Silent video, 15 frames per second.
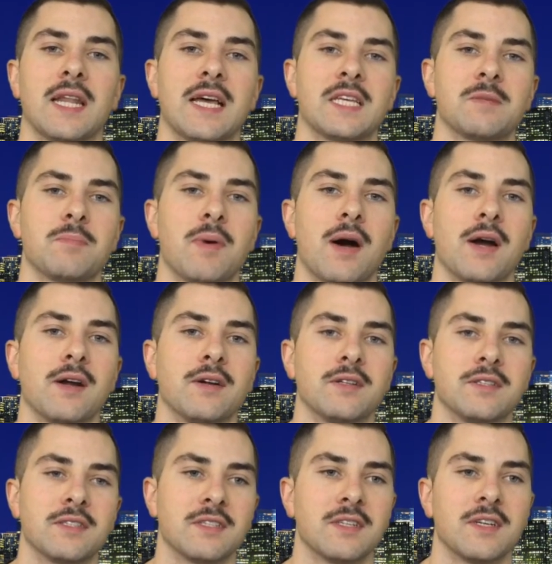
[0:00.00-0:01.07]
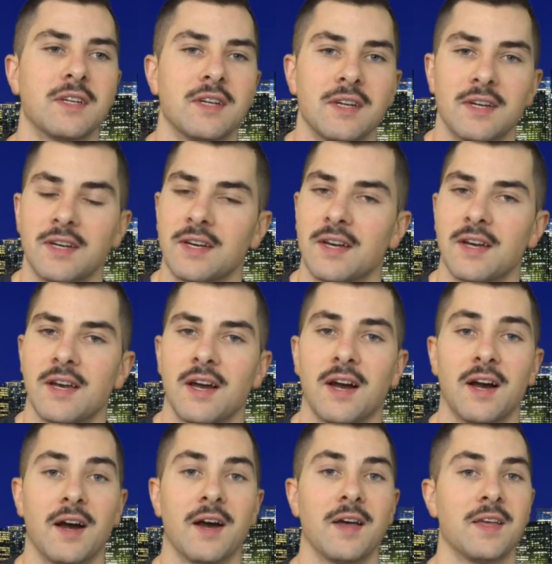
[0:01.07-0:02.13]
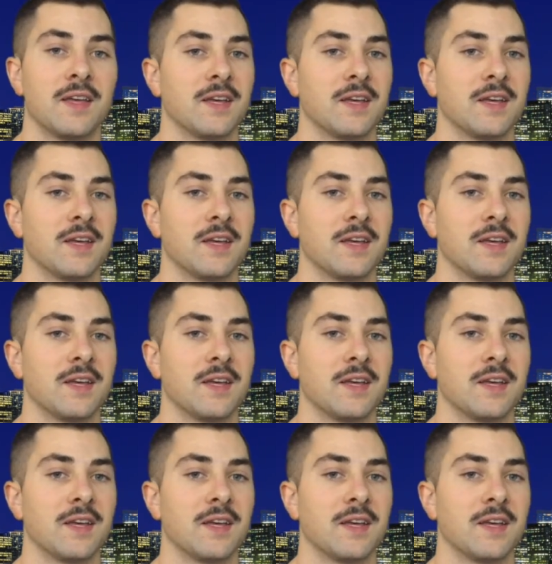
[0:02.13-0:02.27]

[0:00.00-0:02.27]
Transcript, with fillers: less buyers uh,